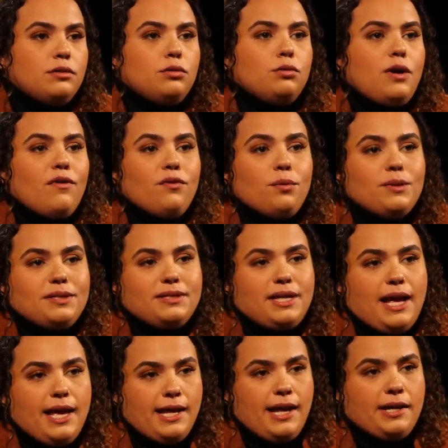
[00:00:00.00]
whoever was
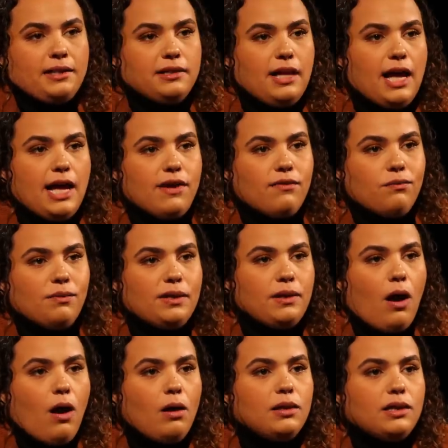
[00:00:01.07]
dead and alive, we
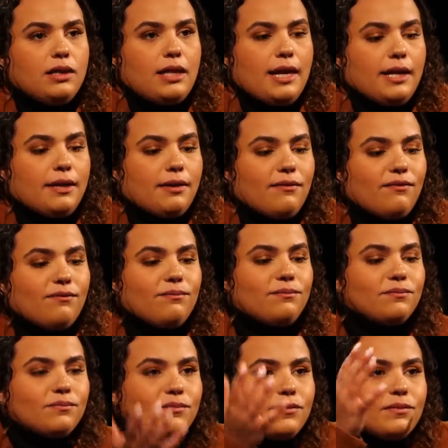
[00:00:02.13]
all
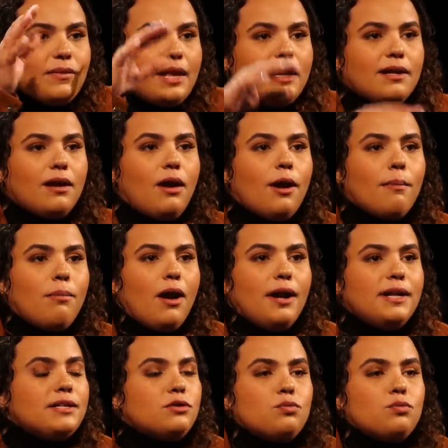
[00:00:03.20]
like our bodies